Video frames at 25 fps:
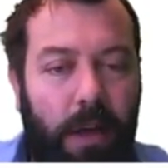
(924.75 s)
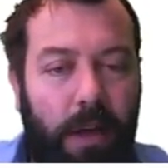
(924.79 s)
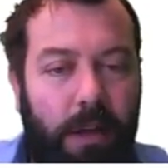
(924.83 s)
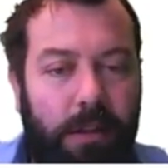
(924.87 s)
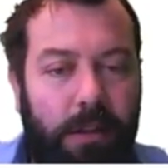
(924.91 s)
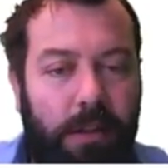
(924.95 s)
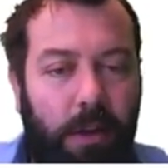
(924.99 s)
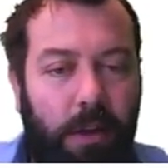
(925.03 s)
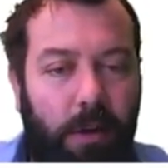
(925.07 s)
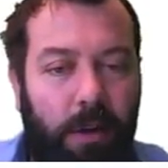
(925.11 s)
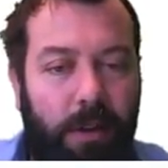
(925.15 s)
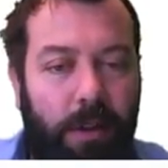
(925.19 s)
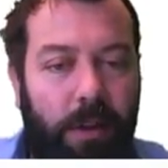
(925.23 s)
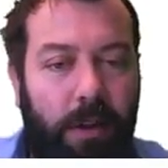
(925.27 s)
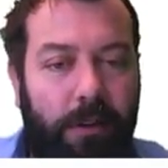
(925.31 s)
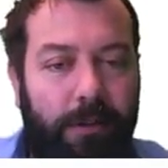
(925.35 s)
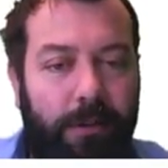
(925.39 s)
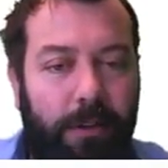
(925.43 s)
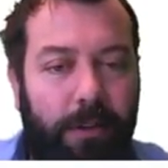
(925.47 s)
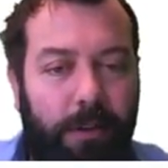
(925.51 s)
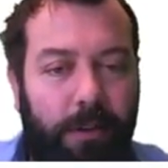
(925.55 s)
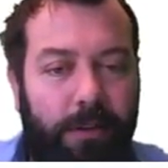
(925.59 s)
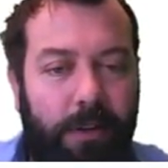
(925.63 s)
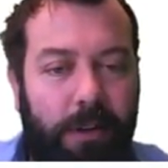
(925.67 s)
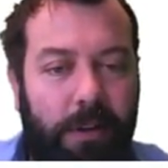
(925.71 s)
So I think
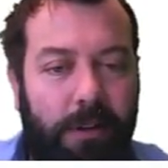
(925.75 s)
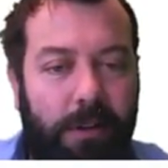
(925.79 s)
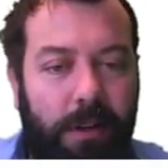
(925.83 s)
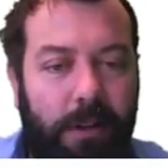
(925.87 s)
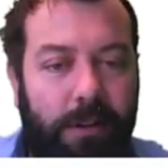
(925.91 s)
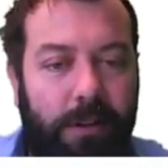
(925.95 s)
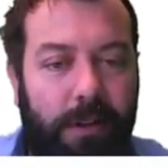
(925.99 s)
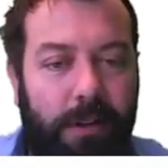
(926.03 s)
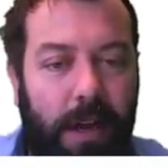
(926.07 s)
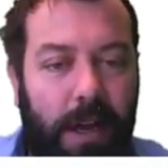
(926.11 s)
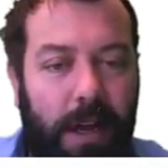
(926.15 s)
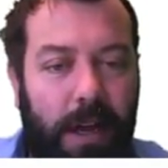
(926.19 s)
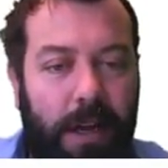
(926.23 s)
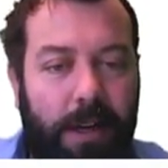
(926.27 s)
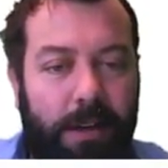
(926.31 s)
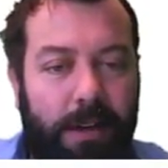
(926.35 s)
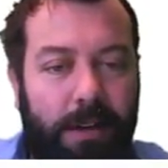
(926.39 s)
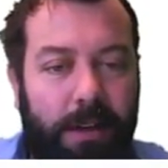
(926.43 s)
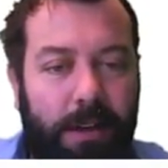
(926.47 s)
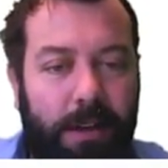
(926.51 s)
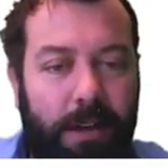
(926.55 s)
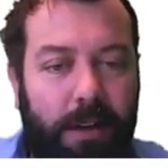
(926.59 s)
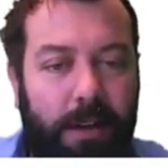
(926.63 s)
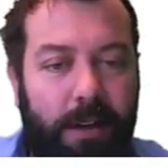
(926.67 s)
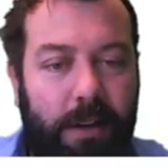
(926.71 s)
5 16s are
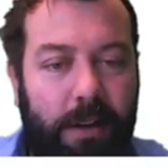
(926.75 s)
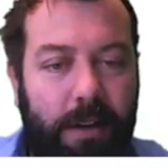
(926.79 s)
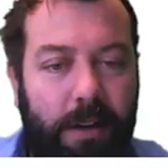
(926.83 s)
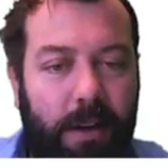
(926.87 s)
80.